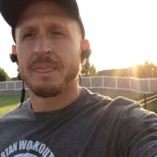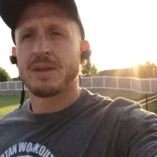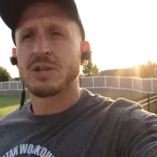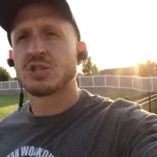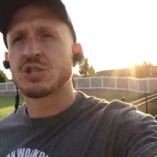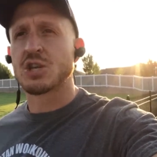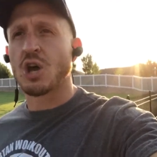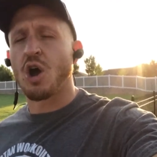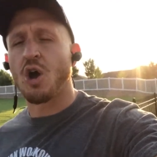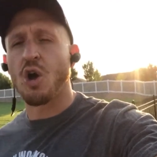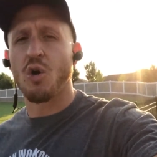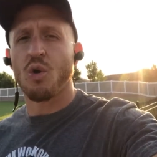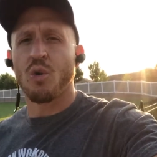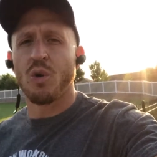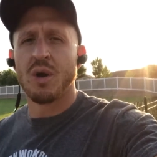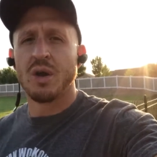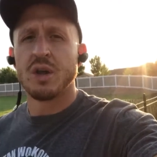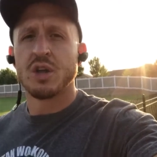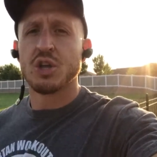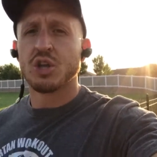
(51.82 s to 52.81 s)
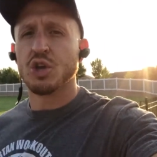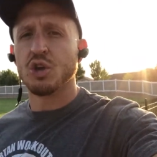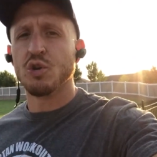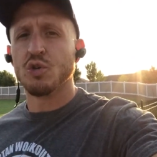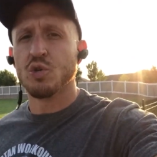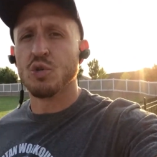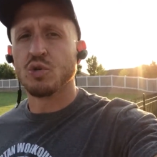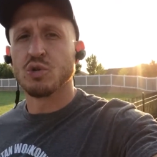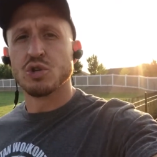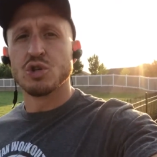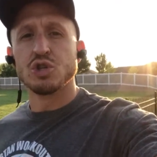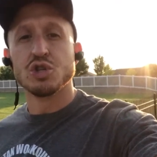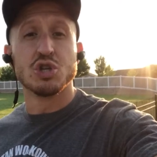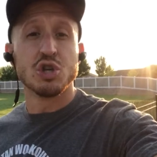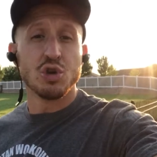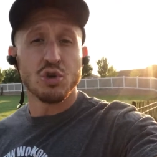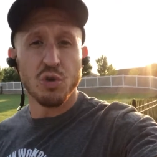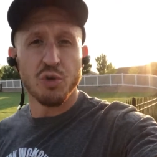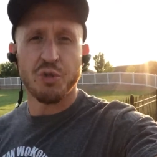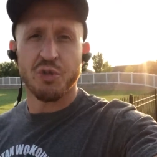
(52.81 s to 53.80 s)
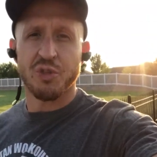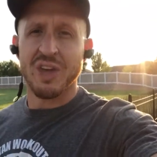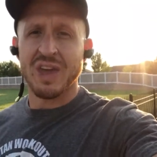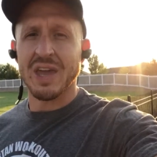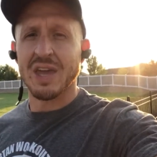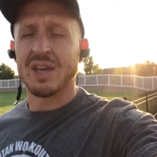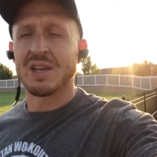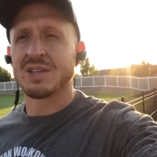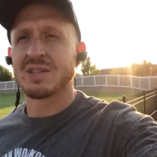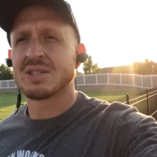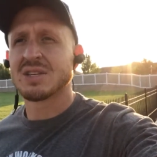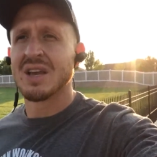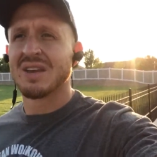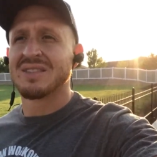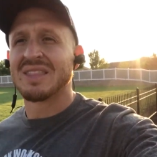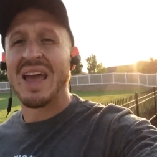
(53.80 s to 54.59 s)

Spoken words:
so you do things